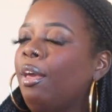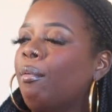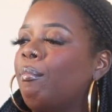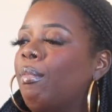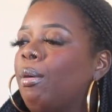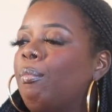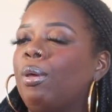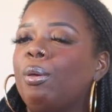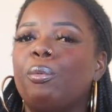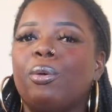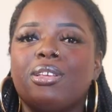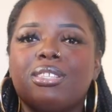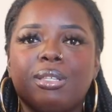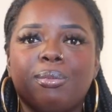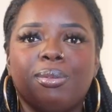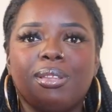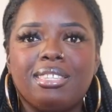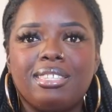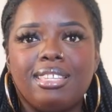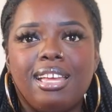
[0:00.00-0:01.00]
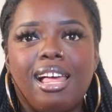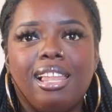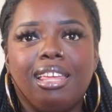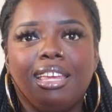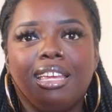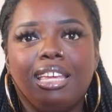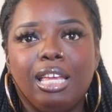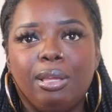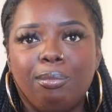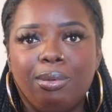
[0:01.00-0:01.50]
my people at Simply
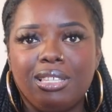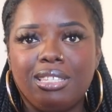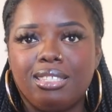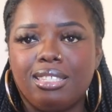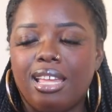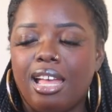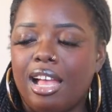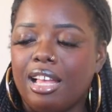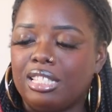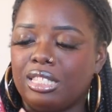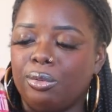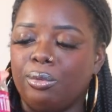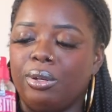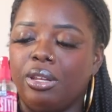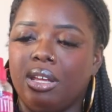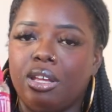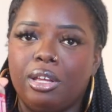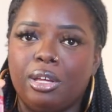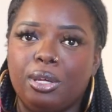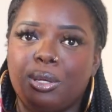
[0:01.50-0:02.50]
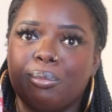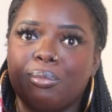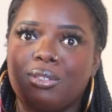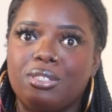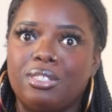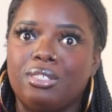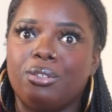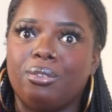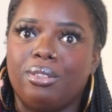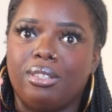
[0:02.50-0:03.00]
Styling keep me stocked when it comes
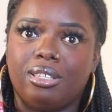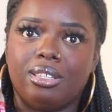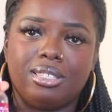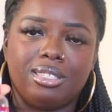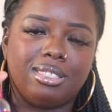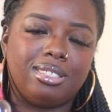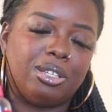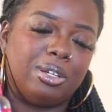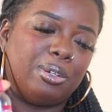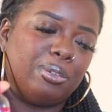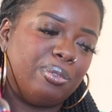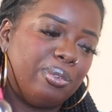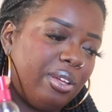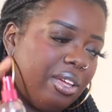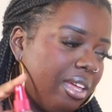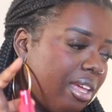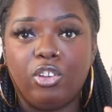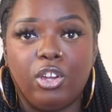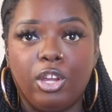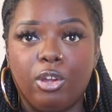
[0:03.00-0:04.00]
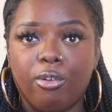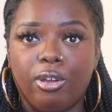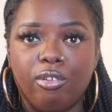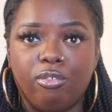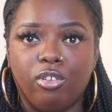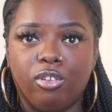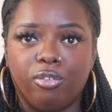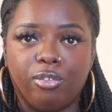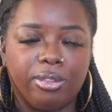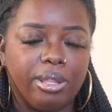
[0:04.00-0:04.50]
to this so very
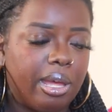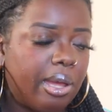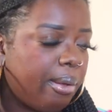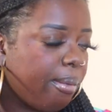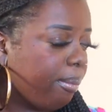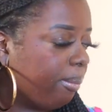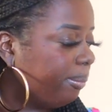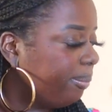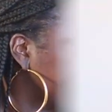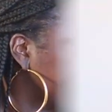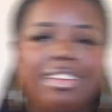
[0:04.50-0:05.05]
grateful for that